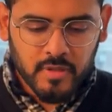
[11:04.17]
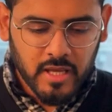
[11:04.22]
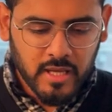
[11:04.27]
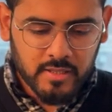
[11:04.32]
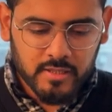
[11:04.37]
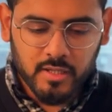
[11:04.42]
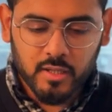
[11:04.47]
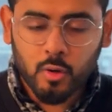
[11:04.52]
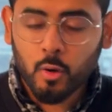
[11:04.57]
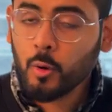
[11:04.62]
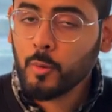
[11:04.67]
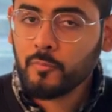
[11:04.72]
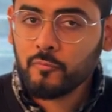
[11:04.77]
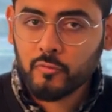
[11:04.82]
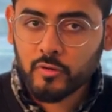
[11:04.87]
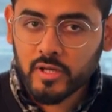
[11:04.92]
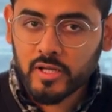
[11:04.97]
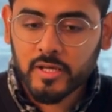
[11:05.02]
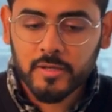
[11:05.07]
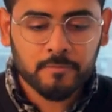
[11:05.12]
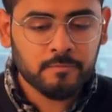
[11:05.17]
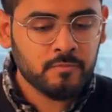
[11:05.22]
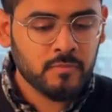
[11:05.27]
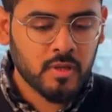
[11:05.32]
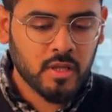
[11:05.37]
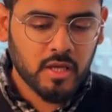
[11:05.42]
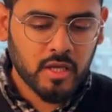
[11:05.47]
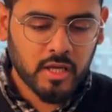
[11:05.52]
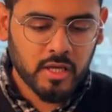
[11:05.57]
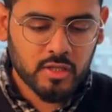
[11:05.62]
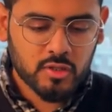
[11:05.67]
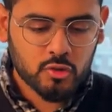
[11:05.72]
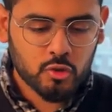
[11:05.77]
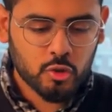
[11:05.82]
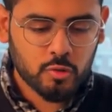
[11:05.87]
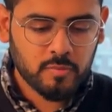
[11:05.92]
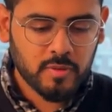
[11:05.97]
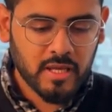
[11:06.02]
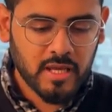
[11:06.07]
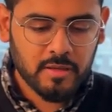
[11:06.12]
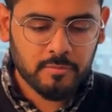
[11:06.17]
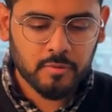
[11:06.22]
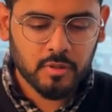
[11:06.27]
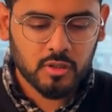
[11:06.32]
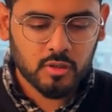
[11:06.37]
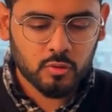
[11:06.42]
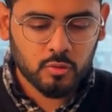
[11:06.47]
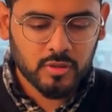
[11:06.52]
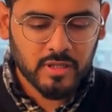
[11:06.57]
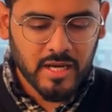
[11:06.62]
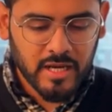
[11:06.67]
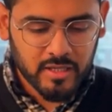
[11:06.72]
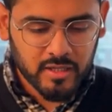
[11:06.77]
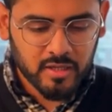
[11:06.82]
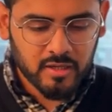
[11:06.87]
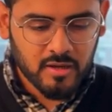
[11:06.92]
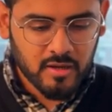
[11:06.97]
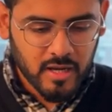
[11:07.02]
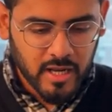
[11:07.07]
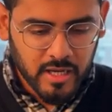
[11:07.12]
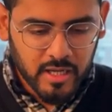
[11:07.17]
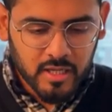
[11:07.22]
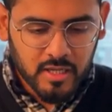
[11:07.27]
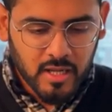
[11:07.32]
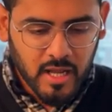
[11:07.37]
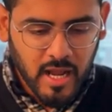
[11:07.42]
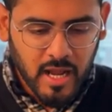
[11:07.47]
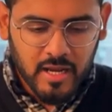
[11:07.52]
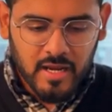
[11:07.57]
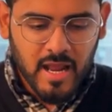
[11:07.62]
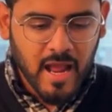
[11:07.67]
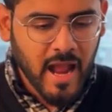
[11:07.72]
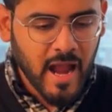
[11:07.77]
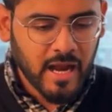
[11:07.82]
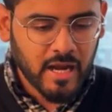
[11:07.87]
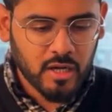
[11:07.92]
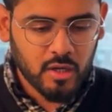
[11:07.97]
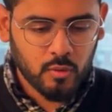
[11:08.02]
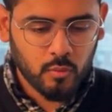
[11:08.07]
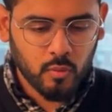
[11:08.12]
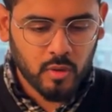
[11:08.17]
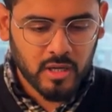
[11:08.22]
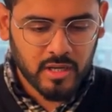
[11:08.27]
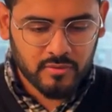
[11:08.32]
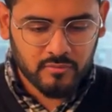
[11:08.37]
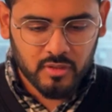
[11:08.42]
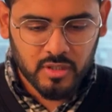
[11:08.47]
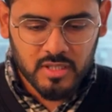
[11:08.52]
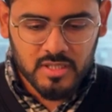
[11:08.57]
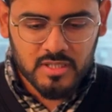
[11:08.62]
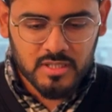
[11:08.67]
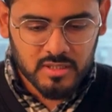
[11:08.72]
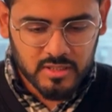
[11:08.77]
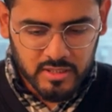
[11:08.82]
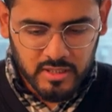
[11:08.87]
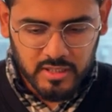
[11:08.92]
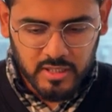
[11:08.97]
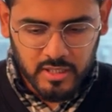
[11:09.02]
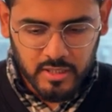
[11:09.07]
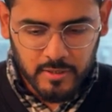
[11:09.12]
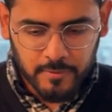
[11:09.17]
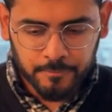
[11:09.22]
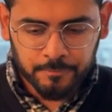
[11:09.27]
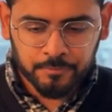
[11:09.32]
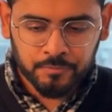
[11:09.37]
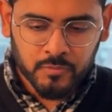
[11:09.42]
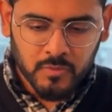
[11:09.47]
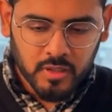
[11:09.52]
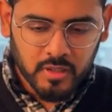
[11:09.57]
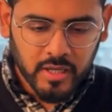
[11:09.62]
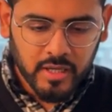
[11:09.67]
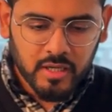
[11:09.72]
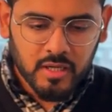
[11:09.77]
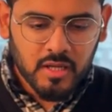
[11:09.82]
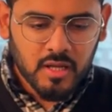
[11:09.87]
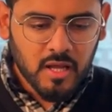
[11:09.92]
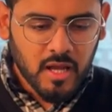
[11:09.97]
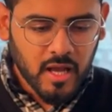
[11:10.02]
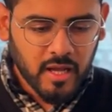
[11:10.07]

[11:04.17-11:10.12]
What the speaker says: and then hopefully it should be able to get it right and add whatever is needed, right?